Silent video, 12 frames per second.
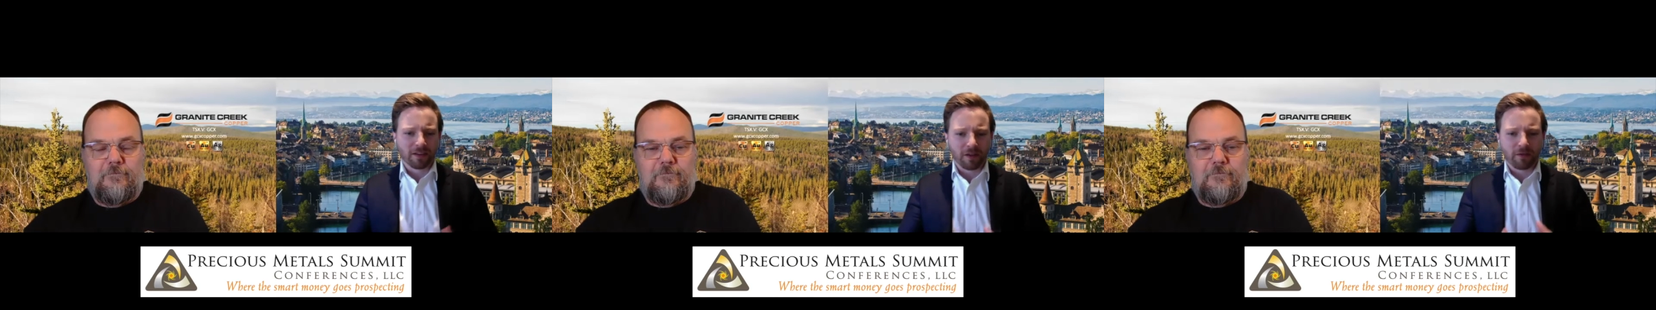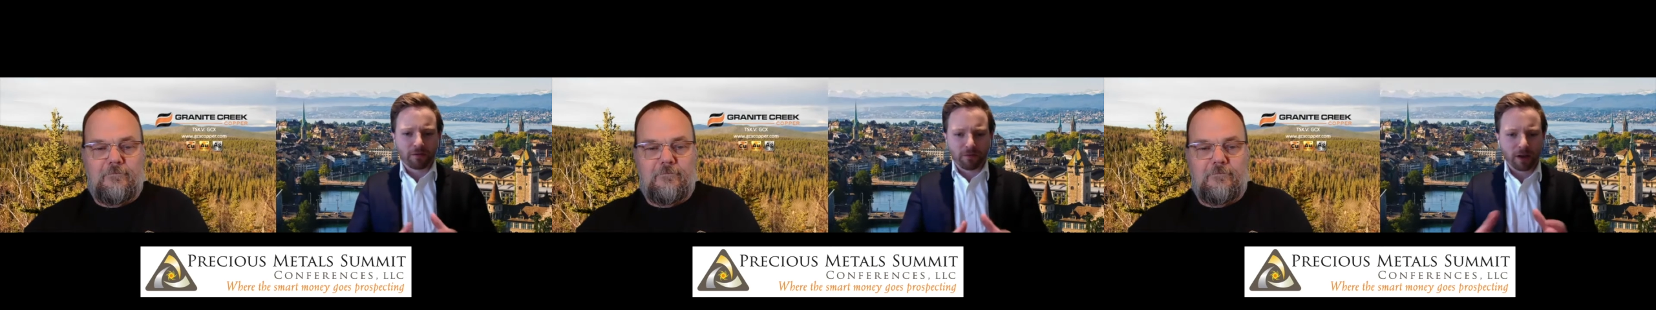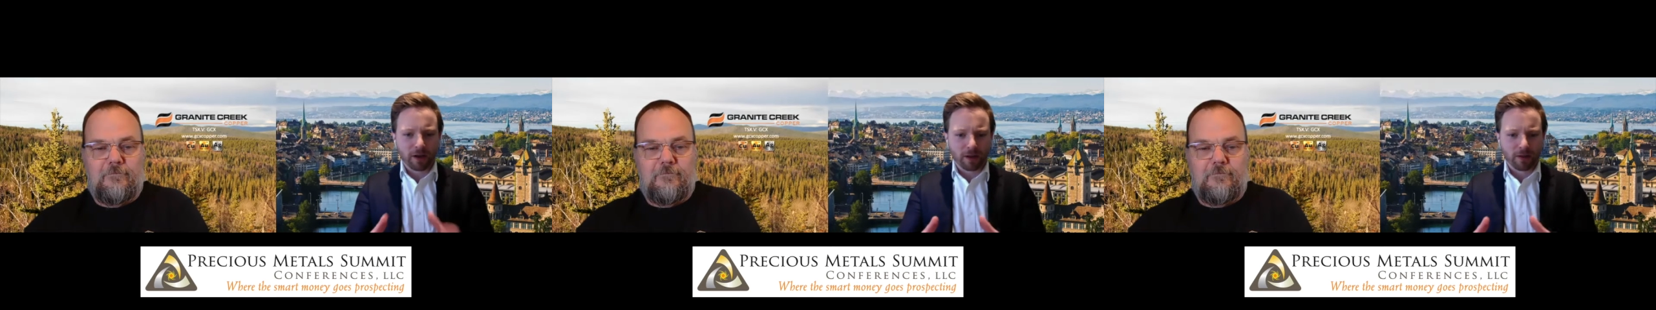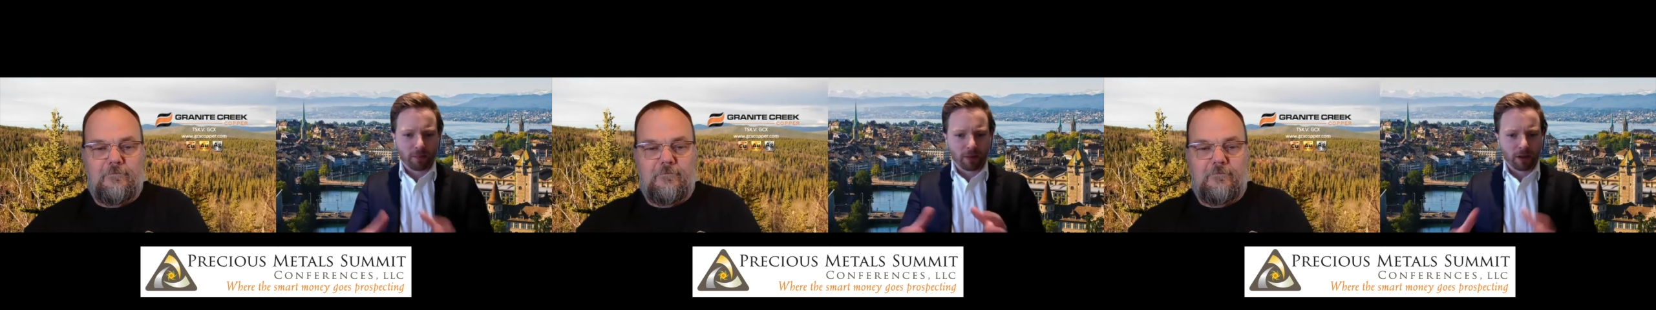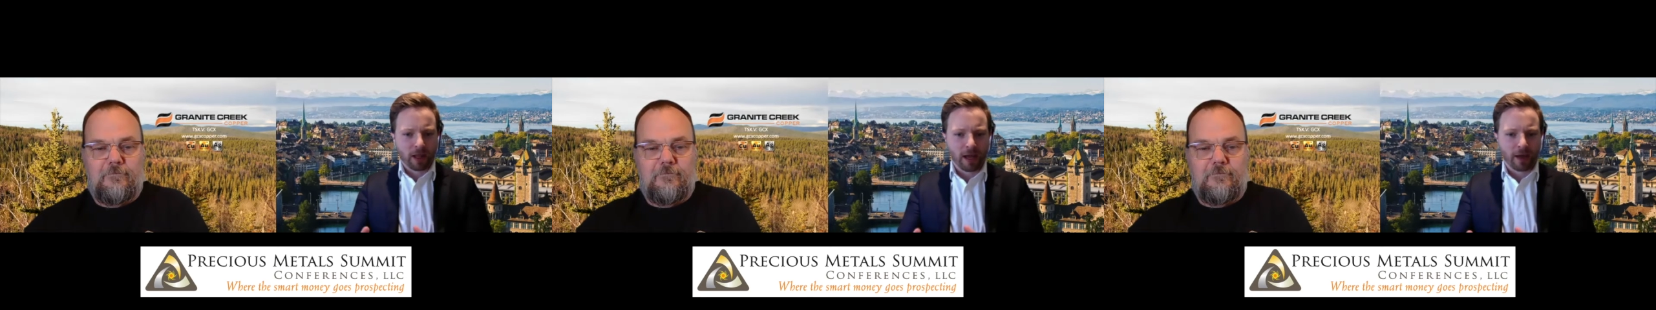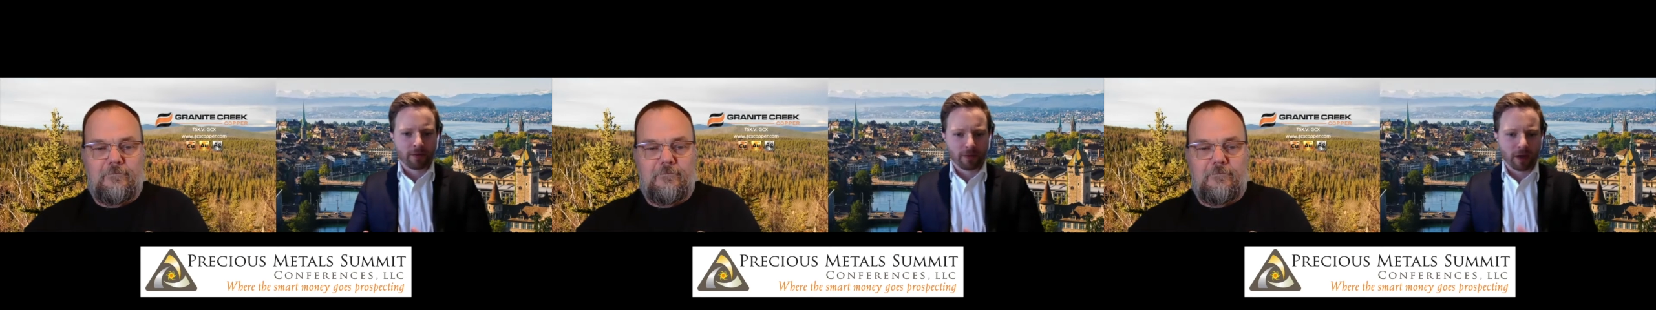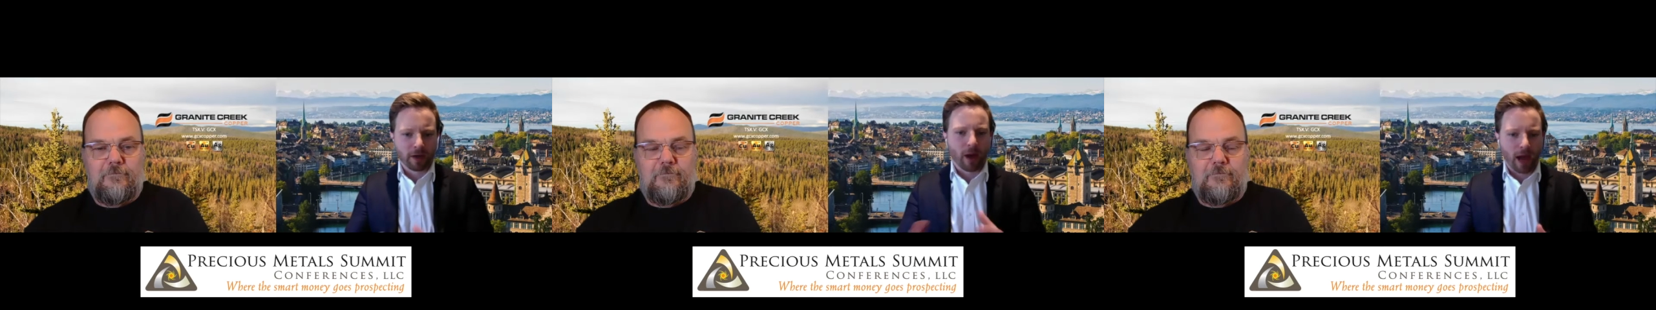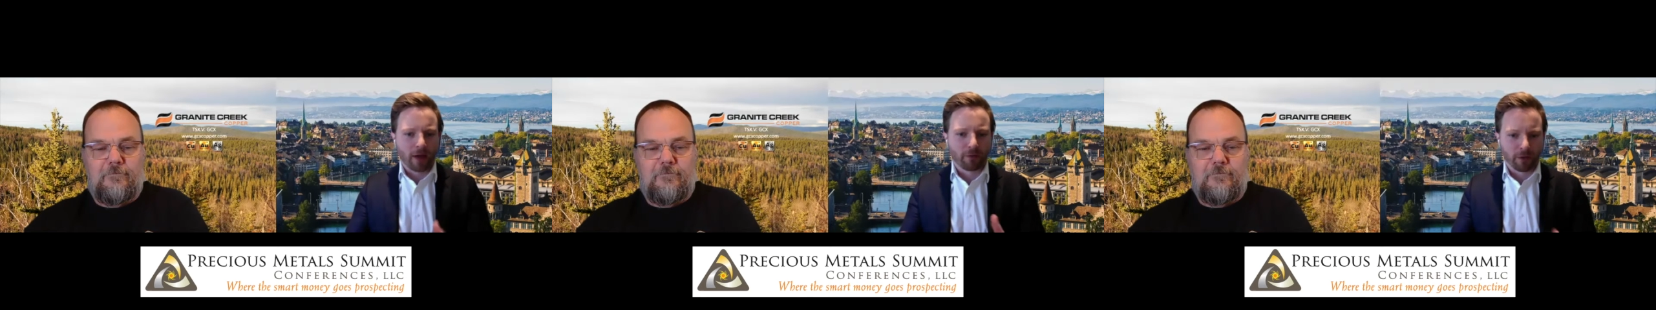Speaker 1: they fit in the plan that you
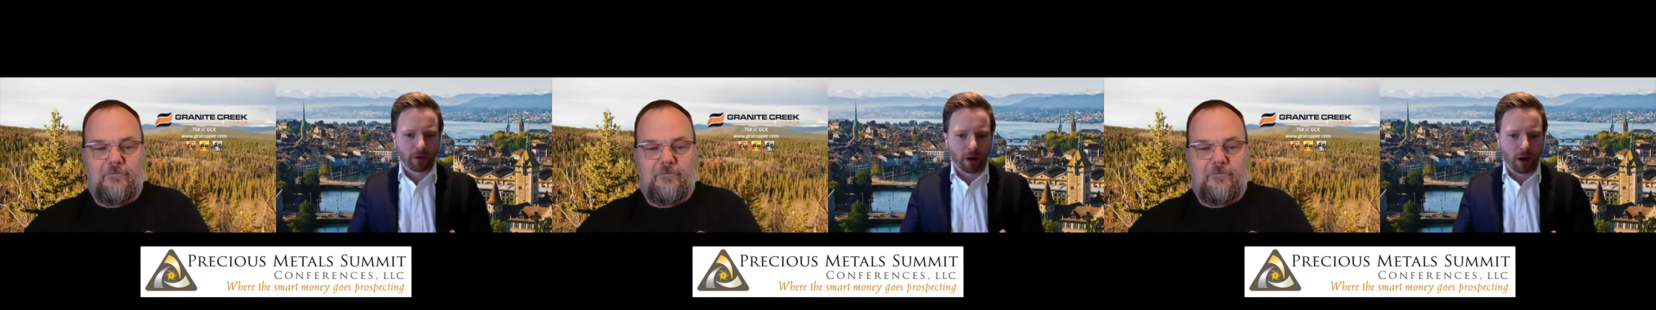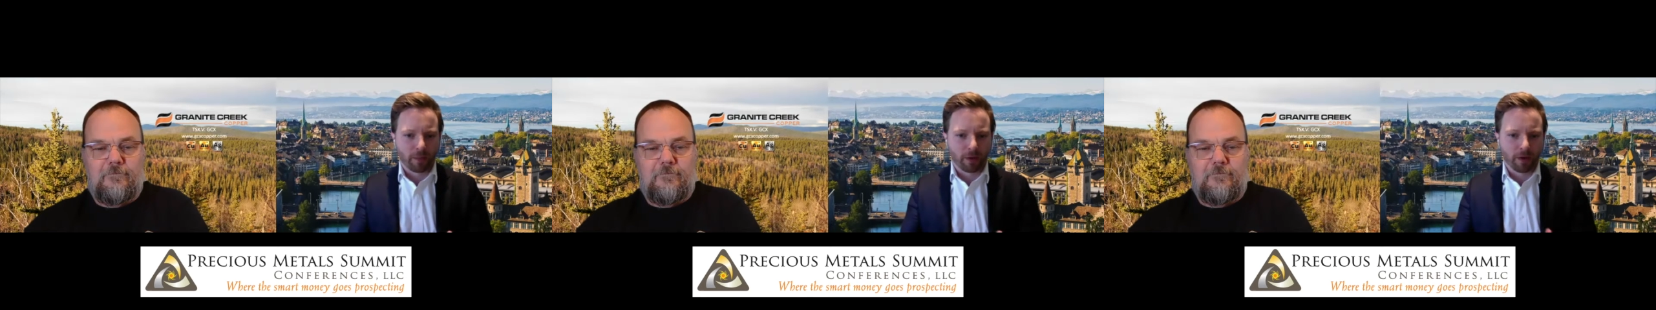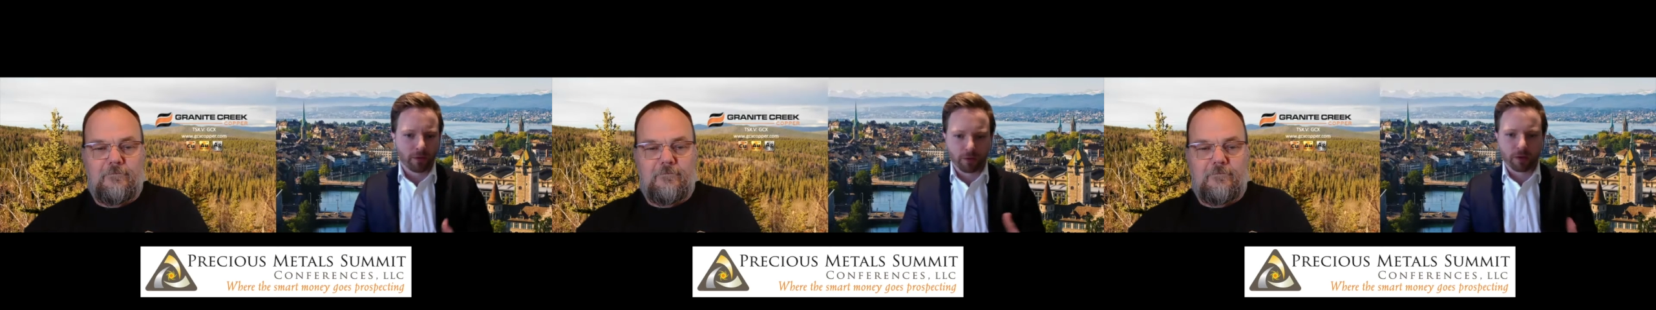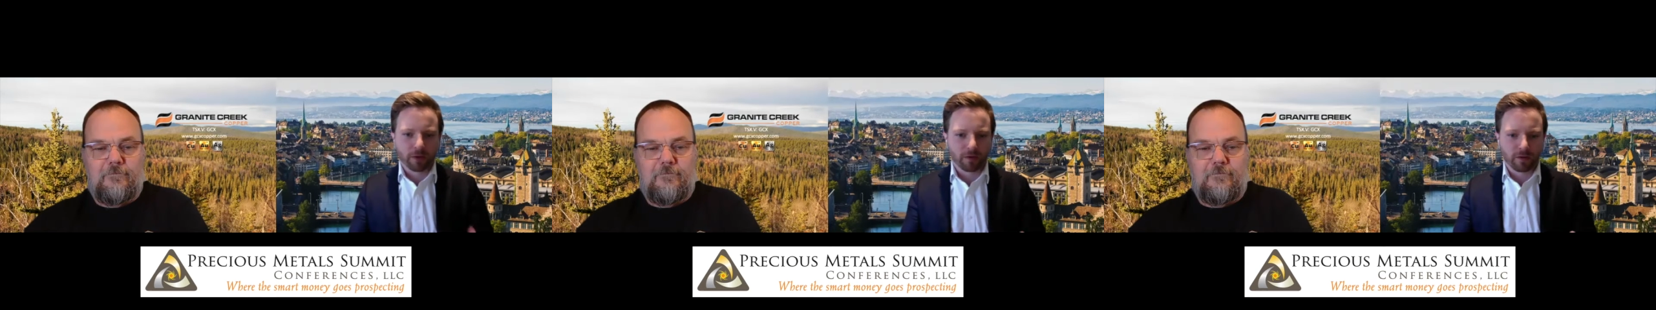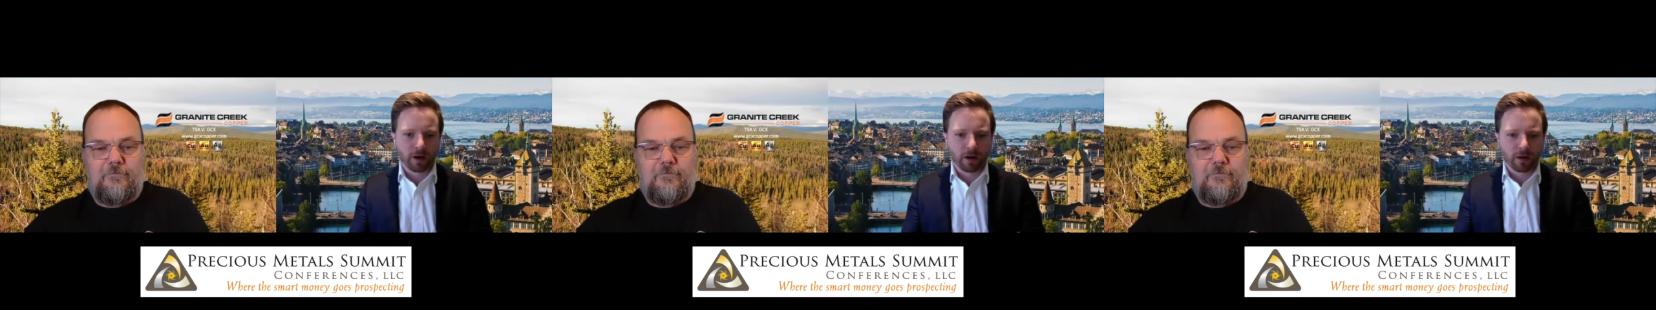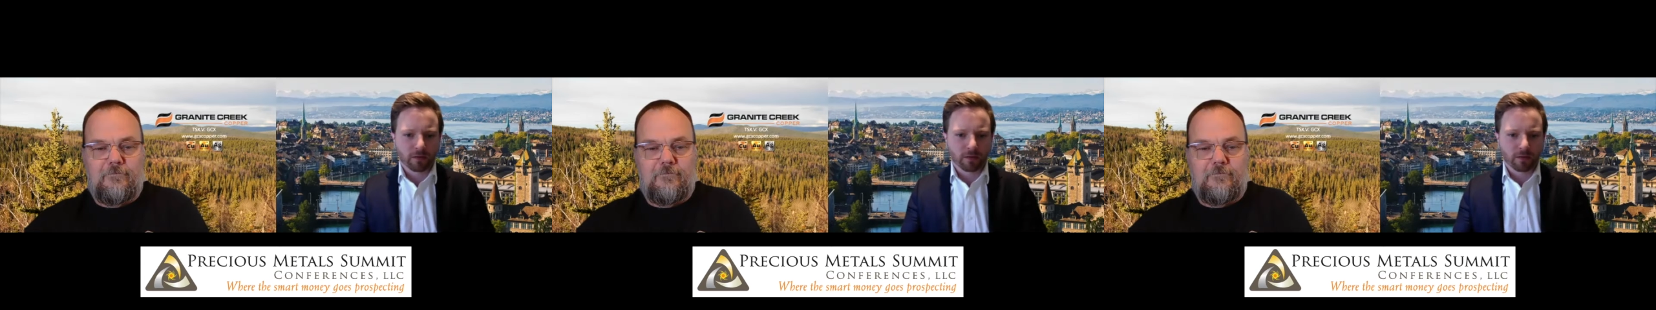had for the company for this year?